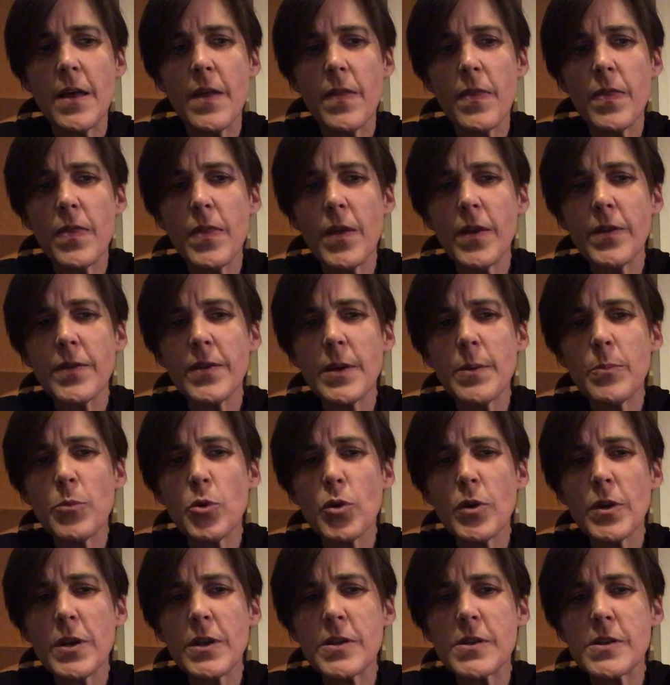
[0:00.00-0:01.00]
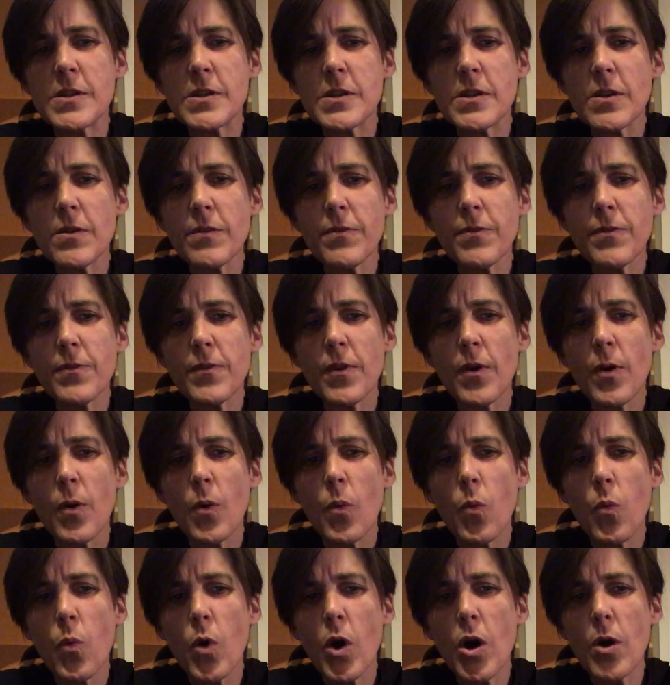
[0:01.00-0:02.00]
Nothing more than a soft,
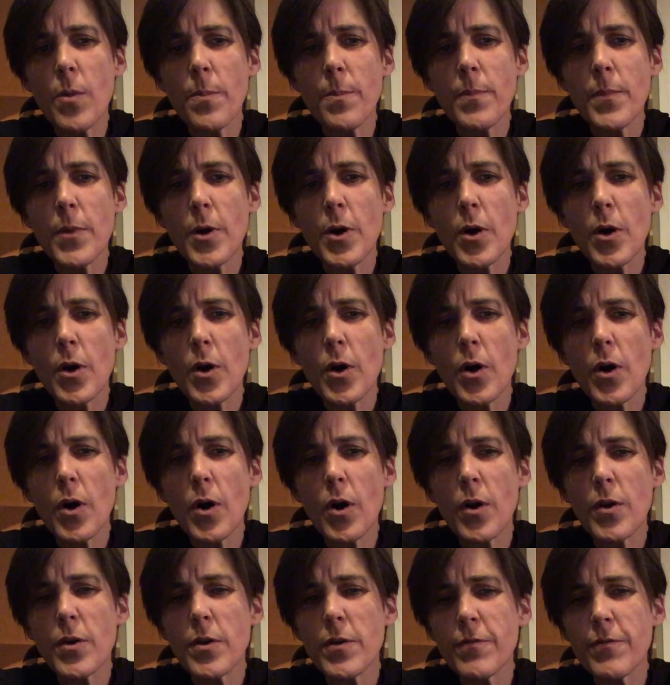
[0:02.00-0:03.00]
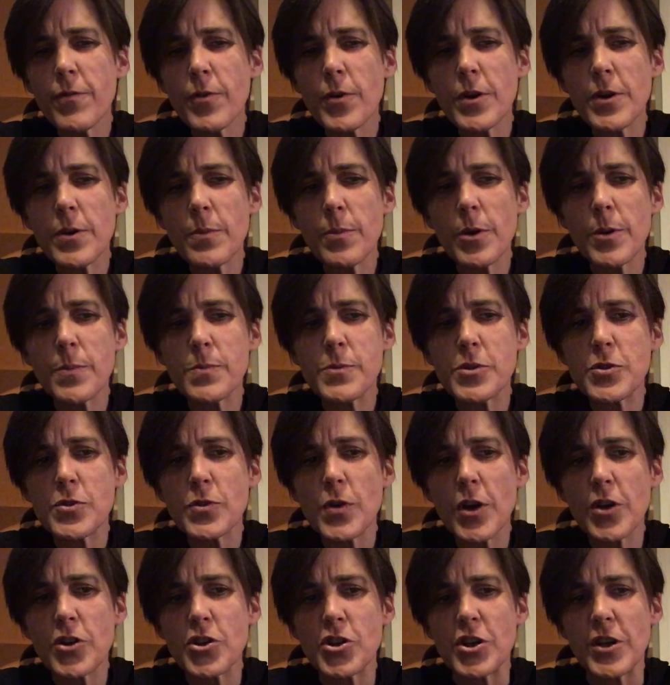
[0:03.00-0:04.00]
warm, unavoidable
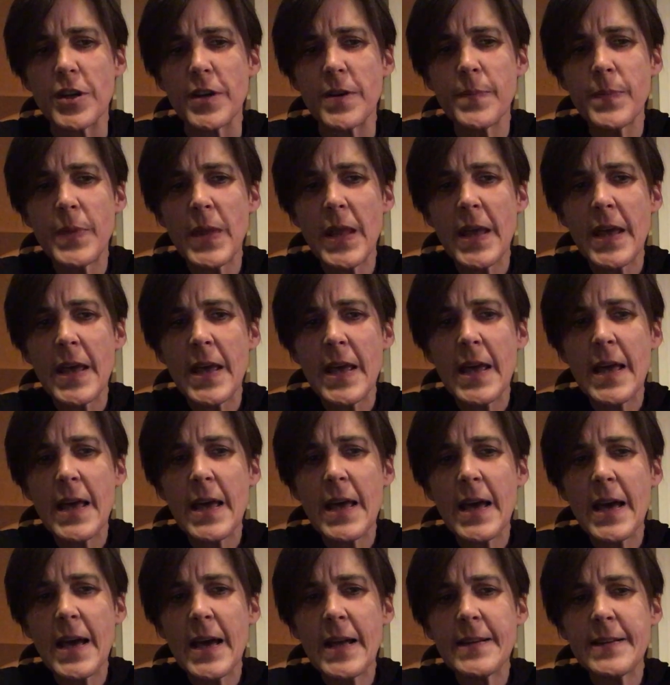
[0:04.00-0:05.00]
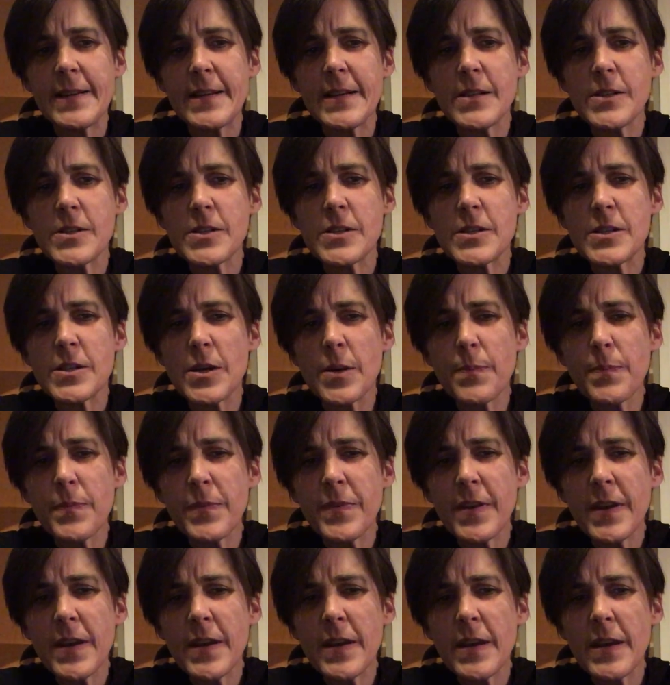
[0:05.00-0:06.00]
obstruction, and yet
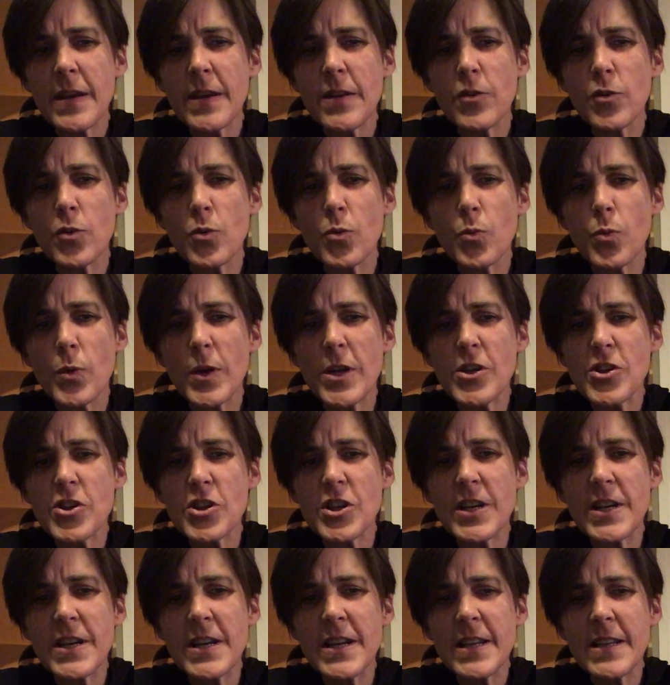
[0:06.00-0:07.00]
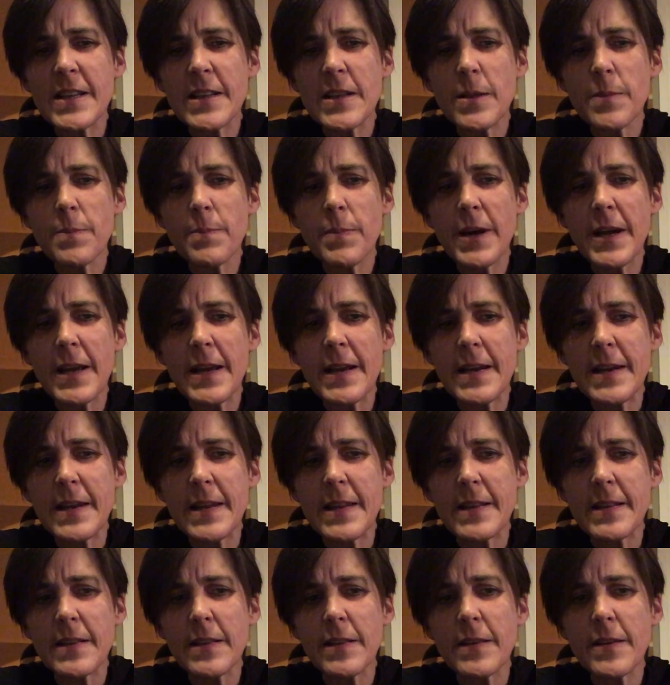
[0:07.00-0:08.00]
something into which little by
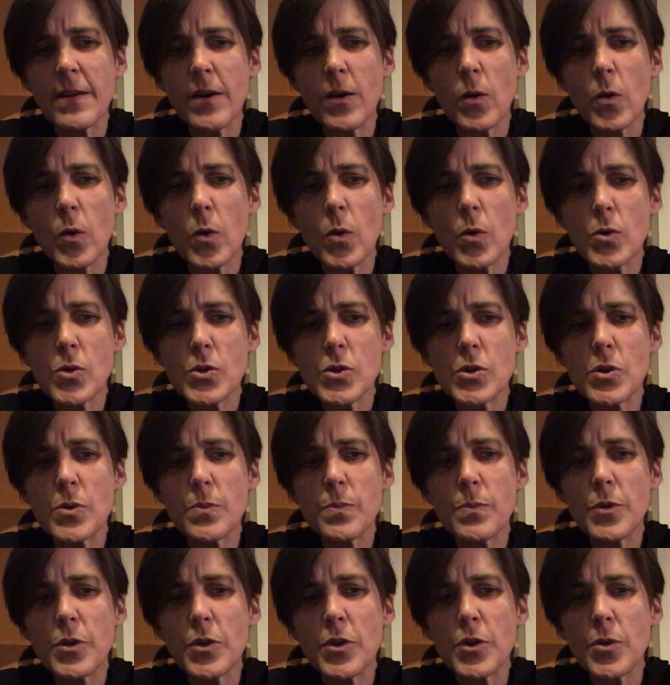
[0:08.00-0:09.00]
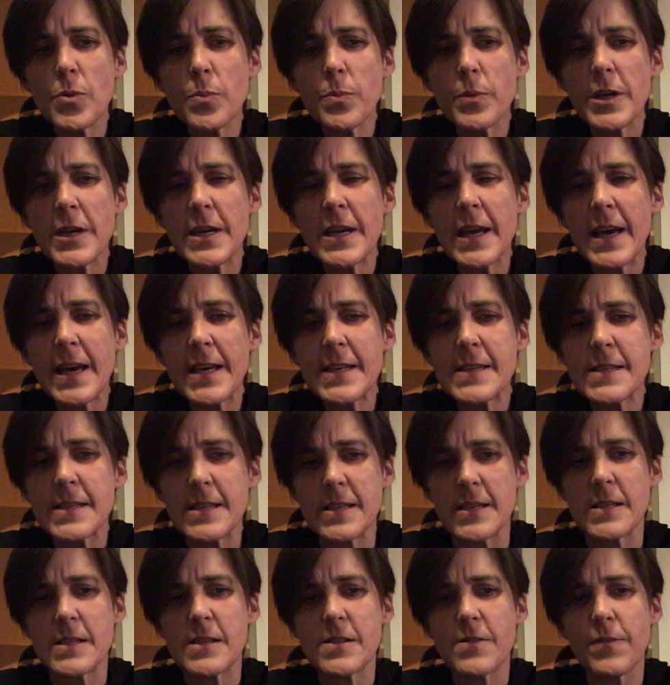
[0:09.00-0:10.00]
little the awesome human
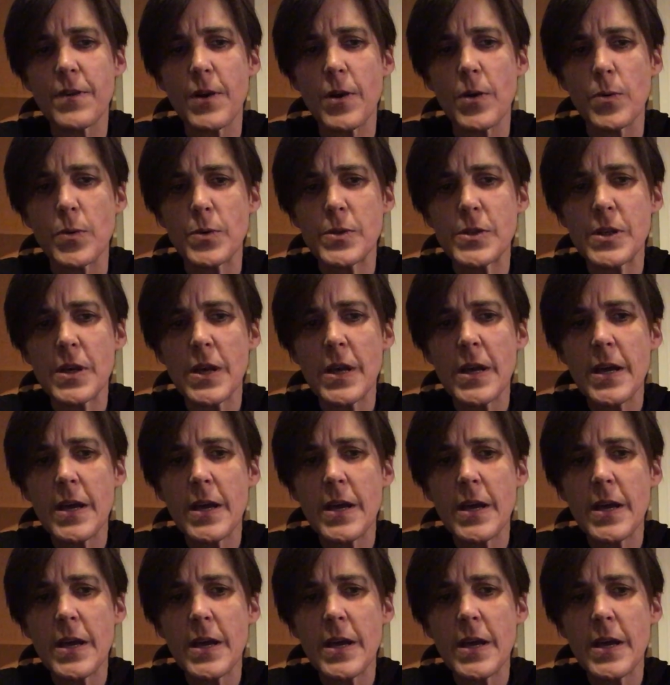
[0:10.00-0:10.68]
essence flows,